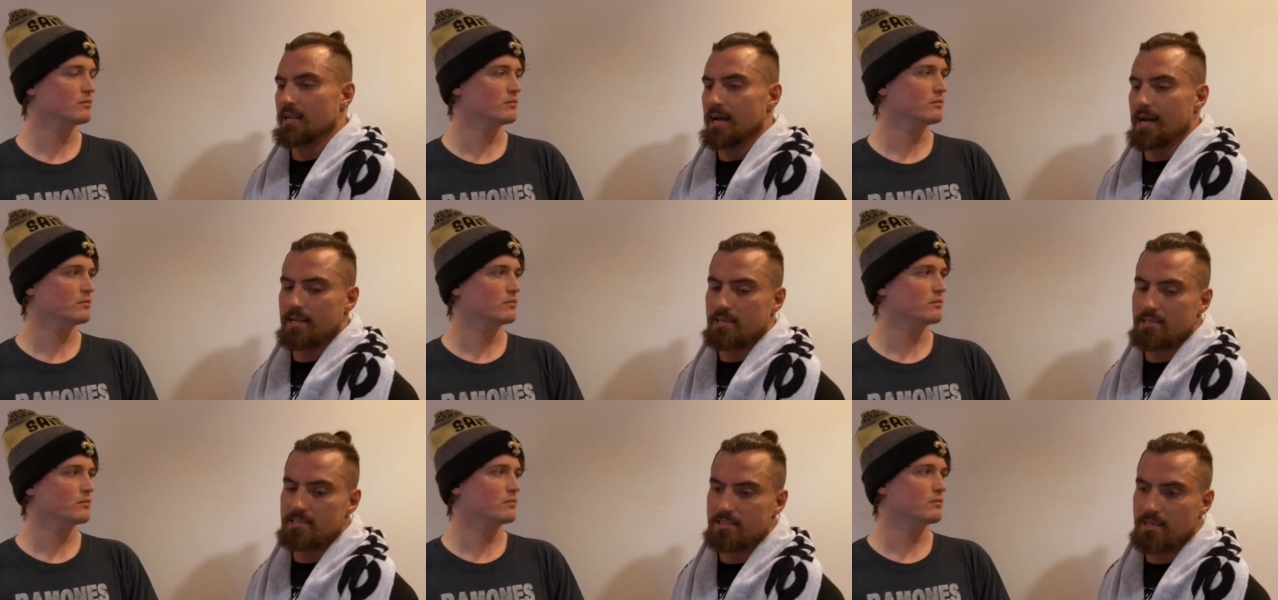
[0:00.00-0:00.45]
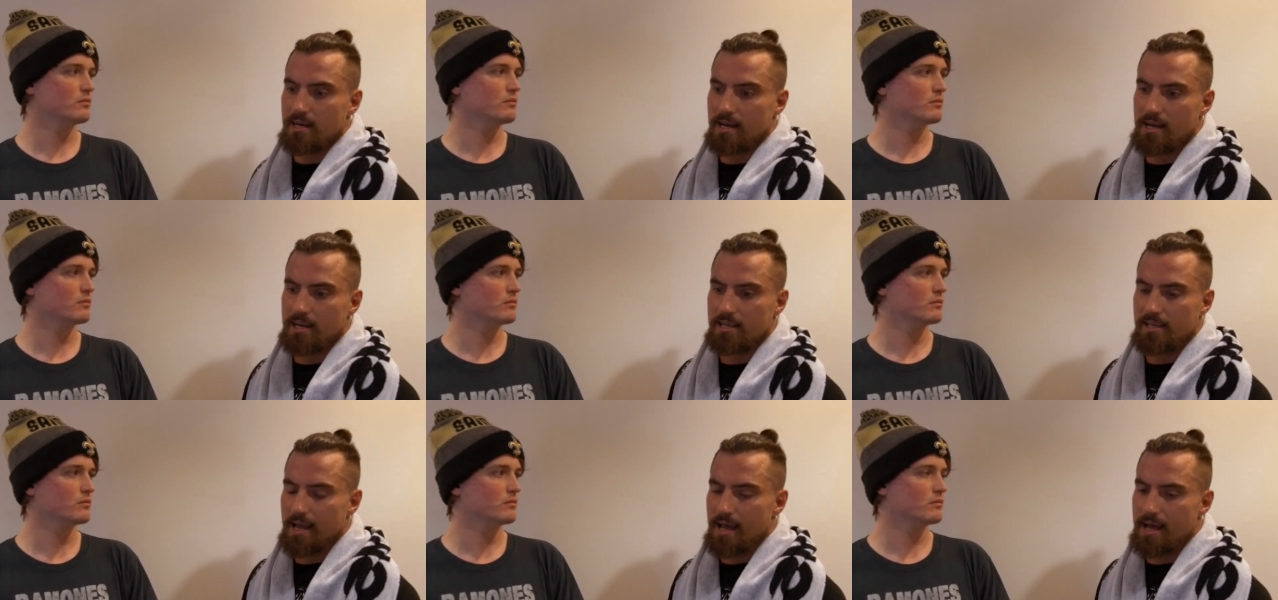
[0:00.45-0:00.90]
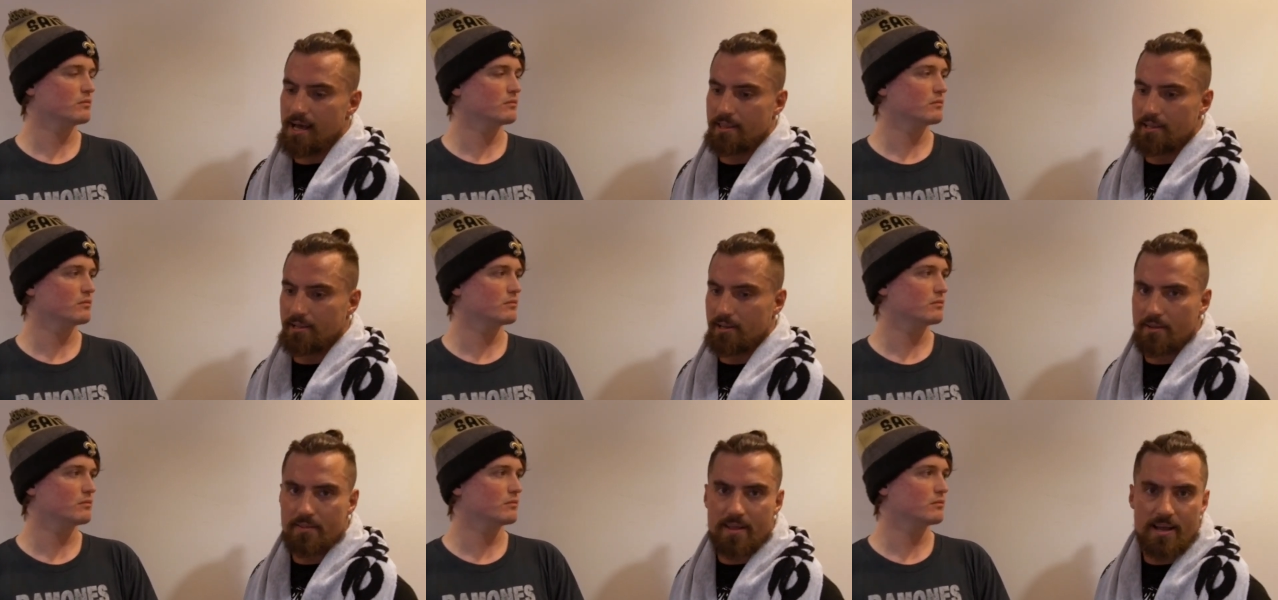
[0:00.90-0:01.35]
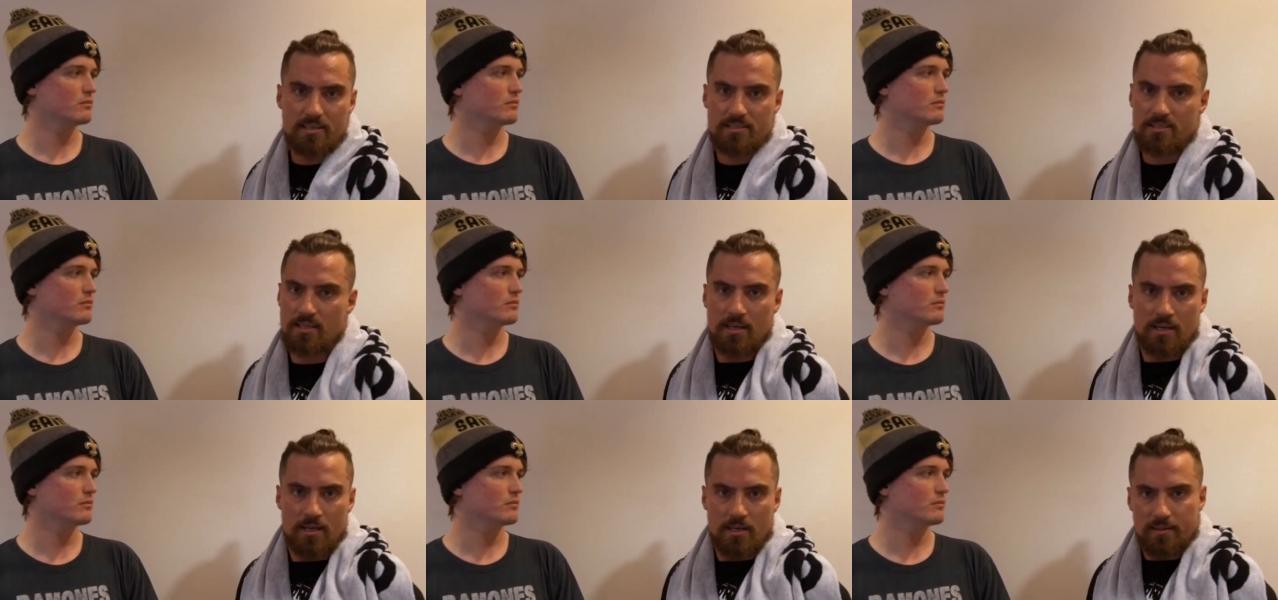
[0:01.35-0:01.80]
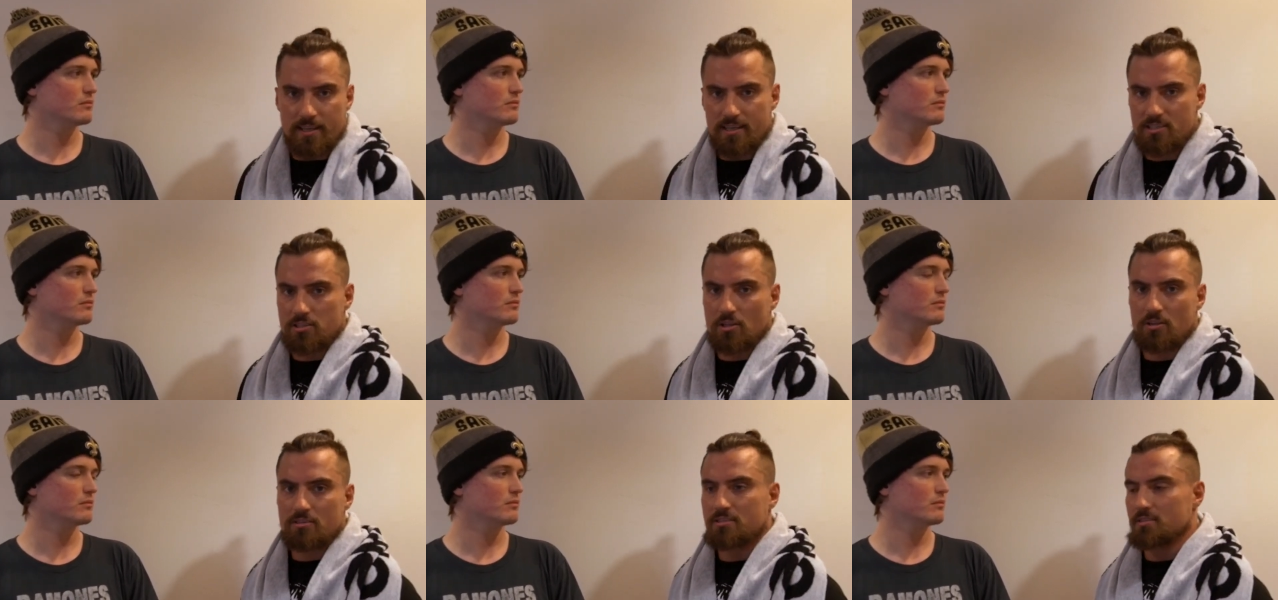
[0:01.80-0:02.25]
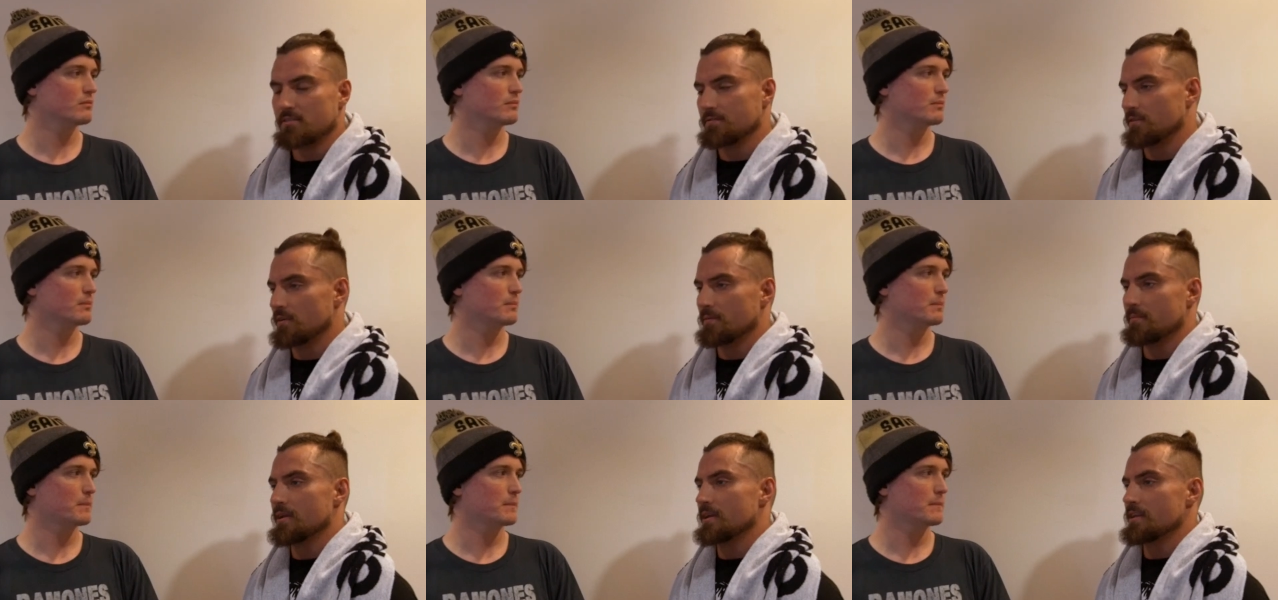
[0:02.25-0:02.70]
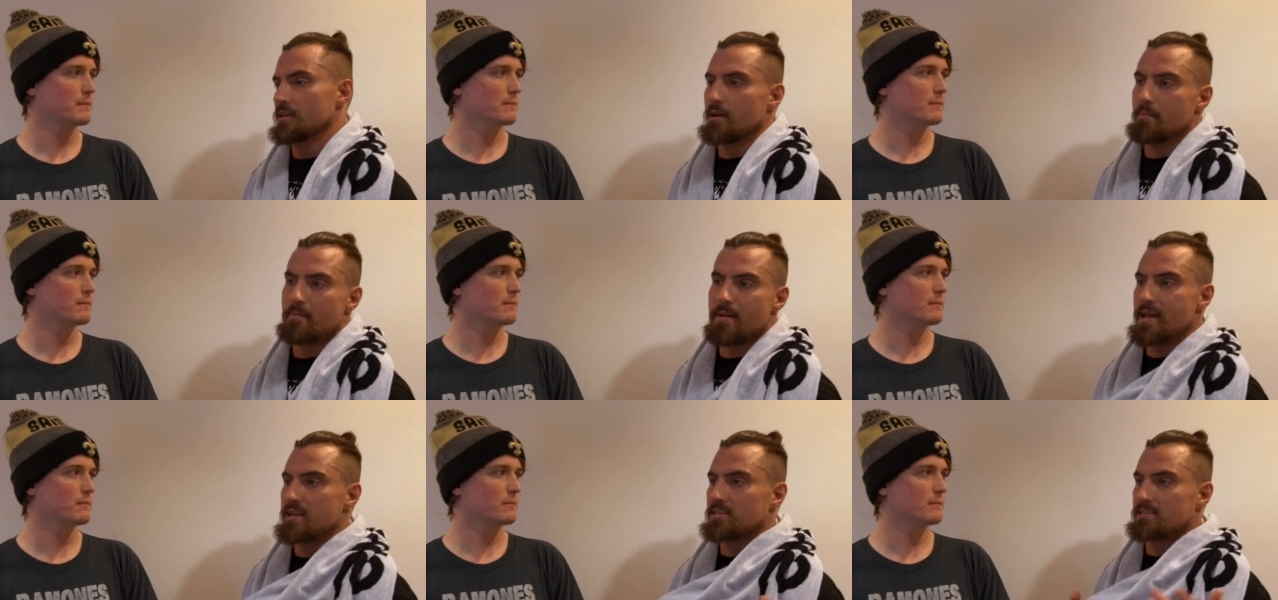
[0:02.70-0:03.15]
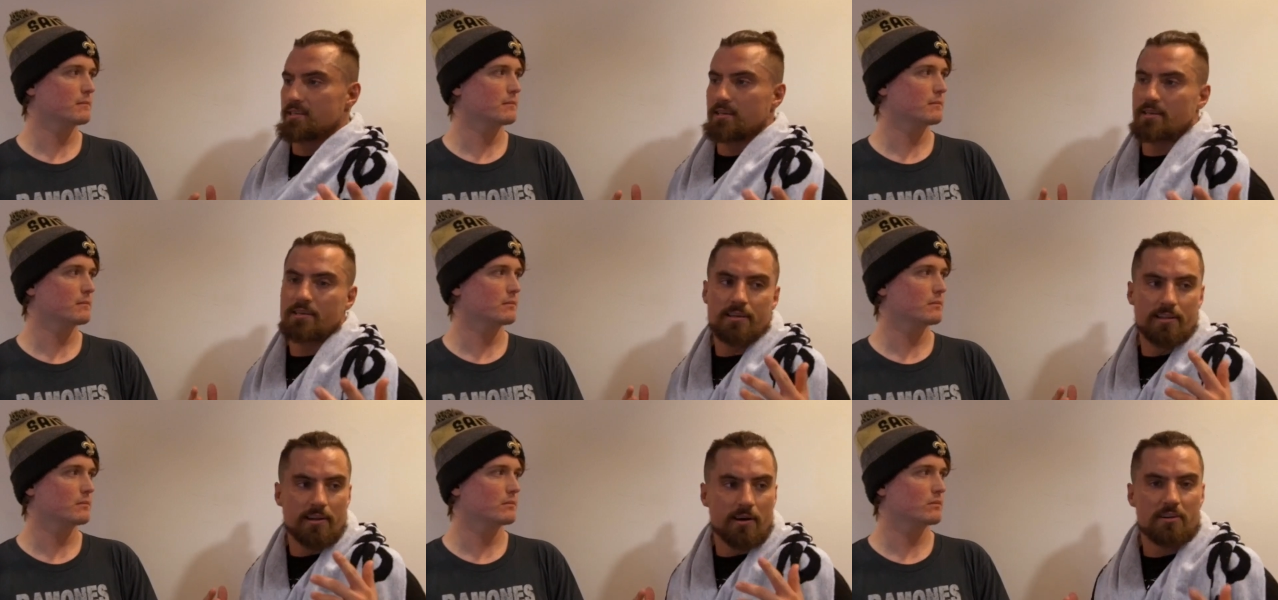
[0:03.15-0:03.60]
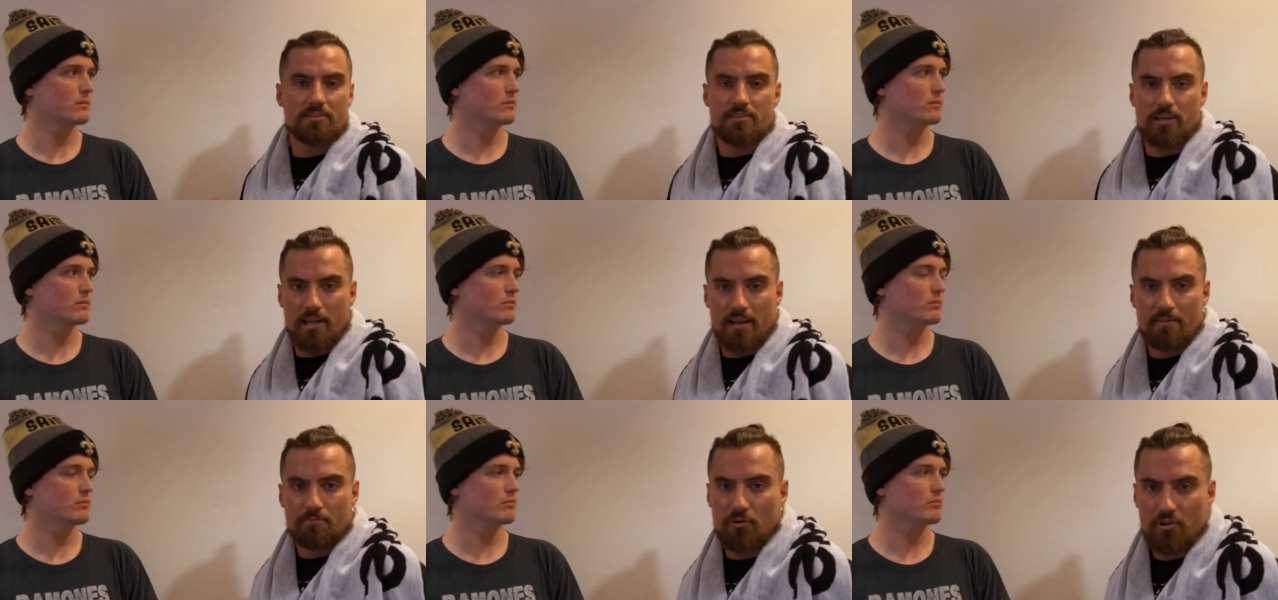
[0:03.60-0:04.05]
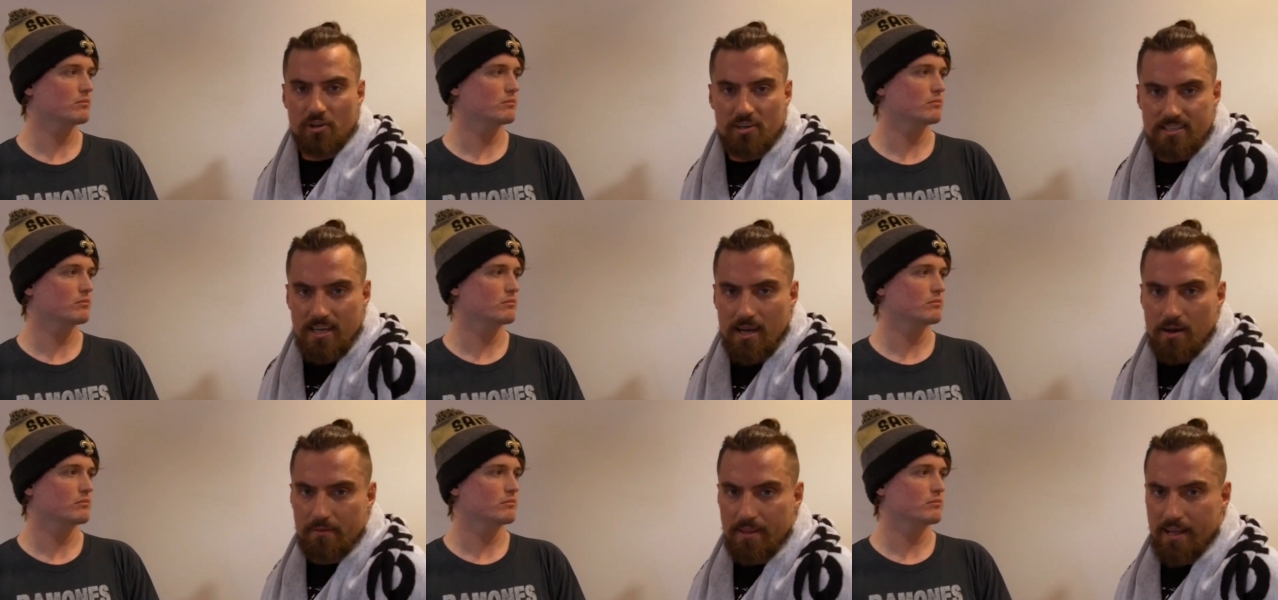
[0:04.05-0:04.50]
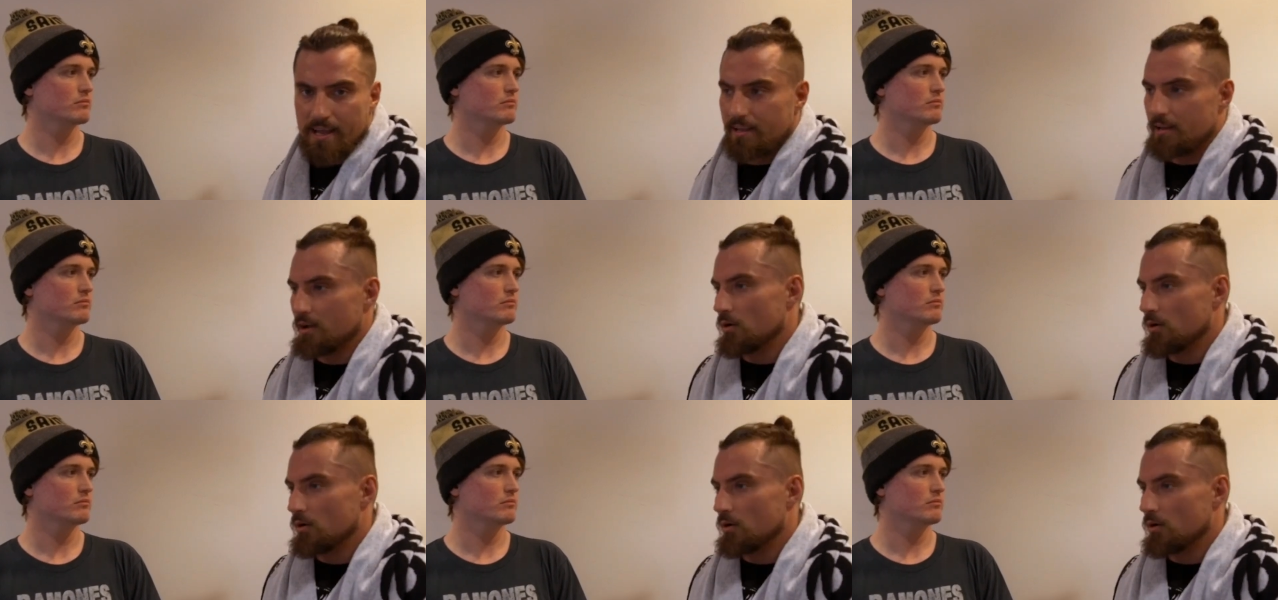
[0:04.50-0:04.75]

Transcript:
Speaker 1: and uh, yeah, you know, there's there's lots of, I mean, amazing, you know, alternative products out there.